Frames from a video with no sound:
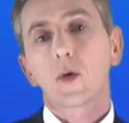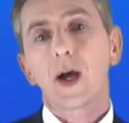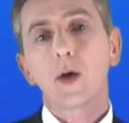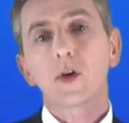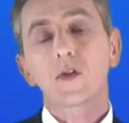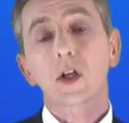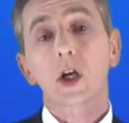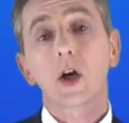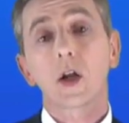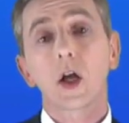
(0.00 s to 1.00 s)
So how does the
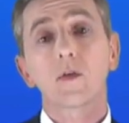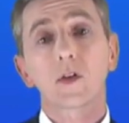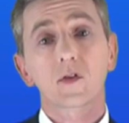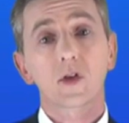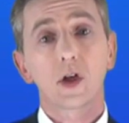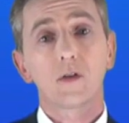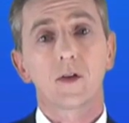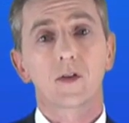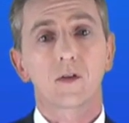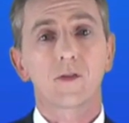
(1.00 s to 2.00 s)
colour of a
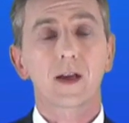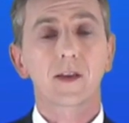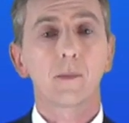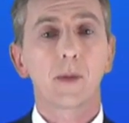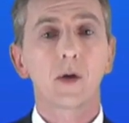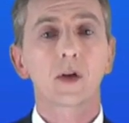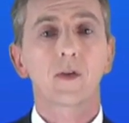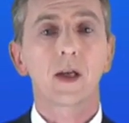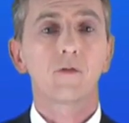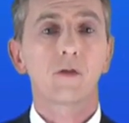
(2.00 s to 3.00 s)
surface affect the amount
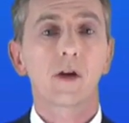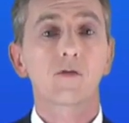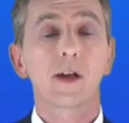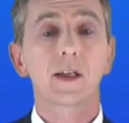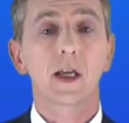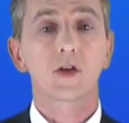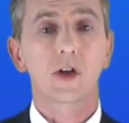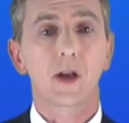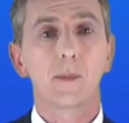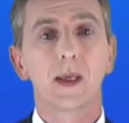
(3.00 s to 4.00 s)
of infrared
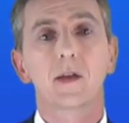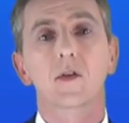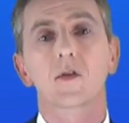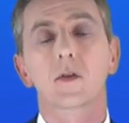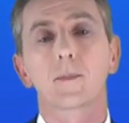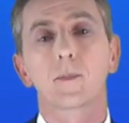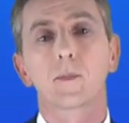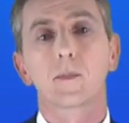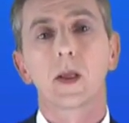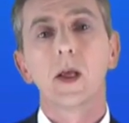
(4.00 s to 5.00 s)
radiation it emits?
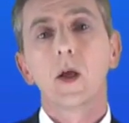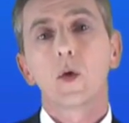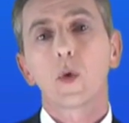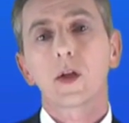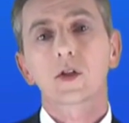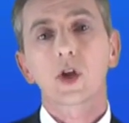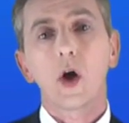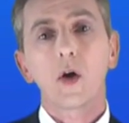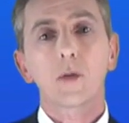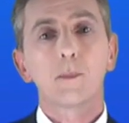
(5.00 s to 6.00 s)
Well,
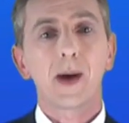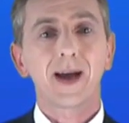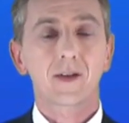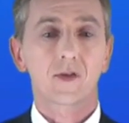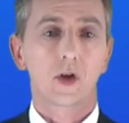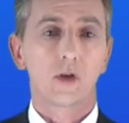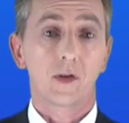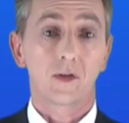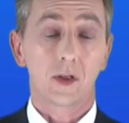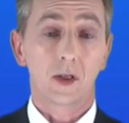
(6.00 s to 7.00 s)
dark matte
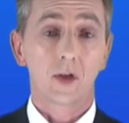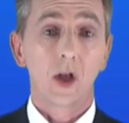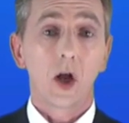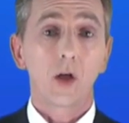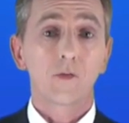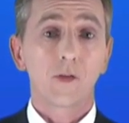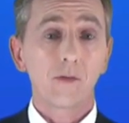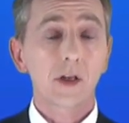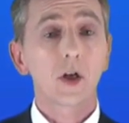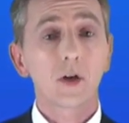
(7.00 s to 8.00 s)
surfaces are
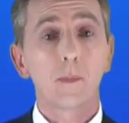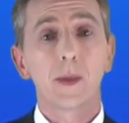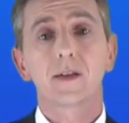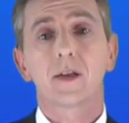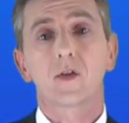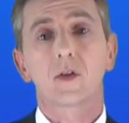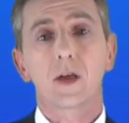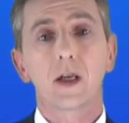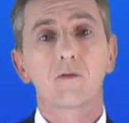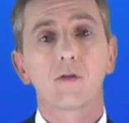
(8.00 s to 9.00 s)
very good emitters
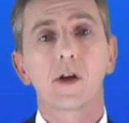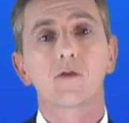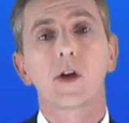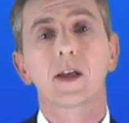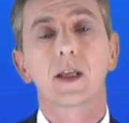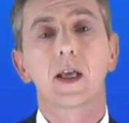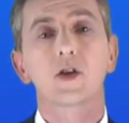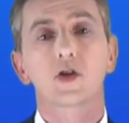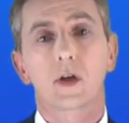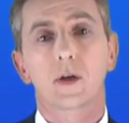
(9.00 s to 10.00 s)
of infrared
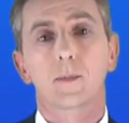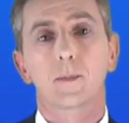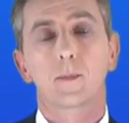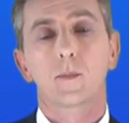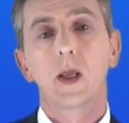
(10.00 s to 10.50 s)
radiation.